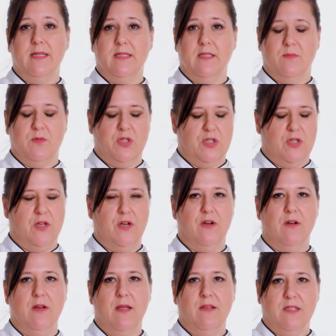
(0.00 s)
and some
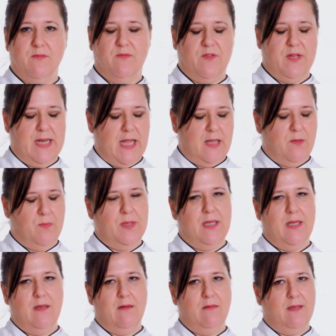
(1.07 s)
sugar, some vanilla
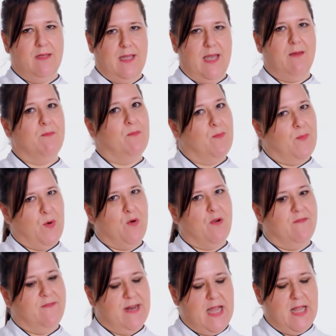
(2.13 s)
bean, yep,
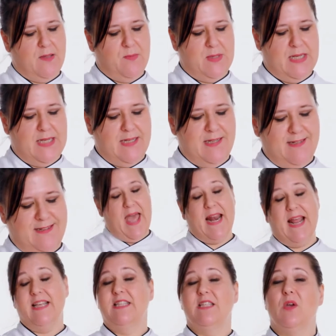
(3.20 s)
more vanilla bean.
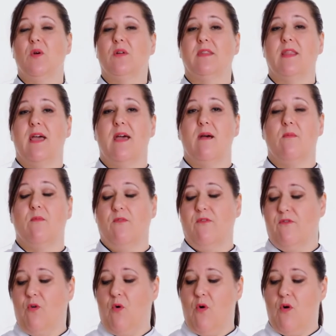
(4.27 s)
And I soaked them
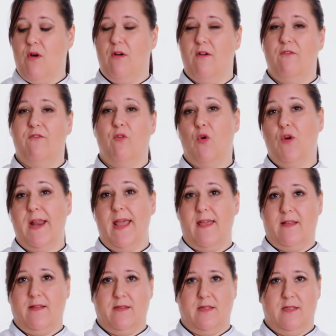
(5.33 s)
for 4
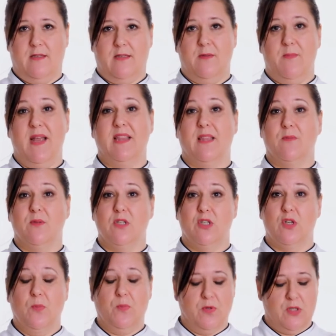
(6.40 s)
days to make them
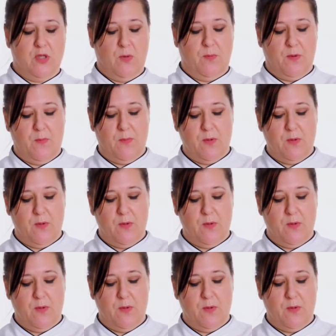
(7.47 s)
super, super